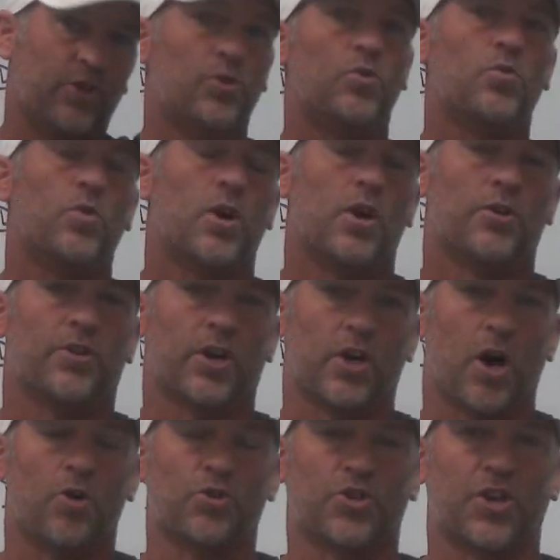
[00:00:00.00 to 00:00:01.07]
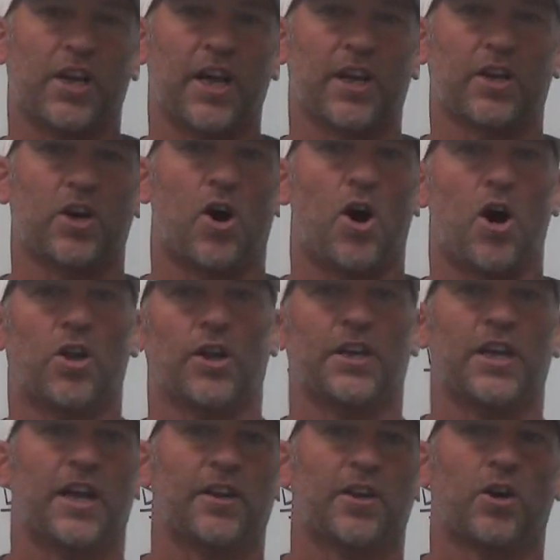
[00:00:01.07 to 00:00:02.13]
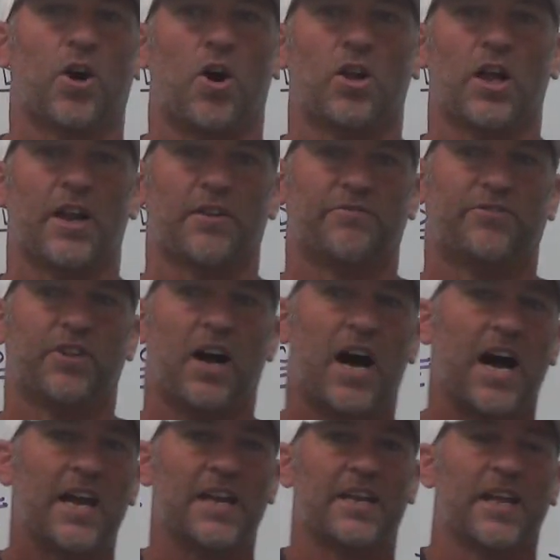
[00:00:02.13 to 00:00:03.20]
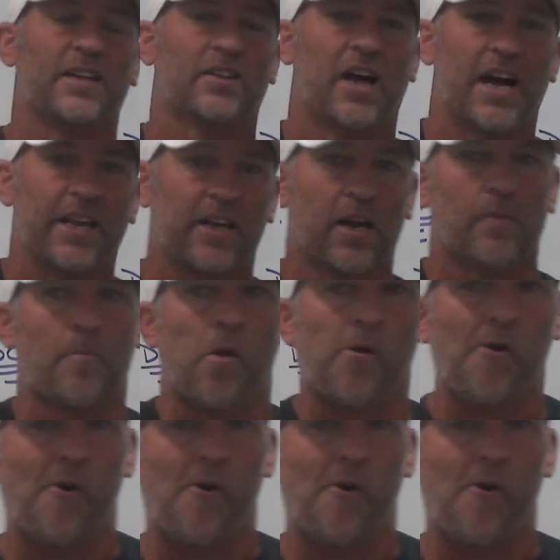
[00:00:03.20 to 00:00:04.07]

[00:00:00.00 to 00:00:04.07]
to the coach to get a call, and getting the call on the fly and then lining up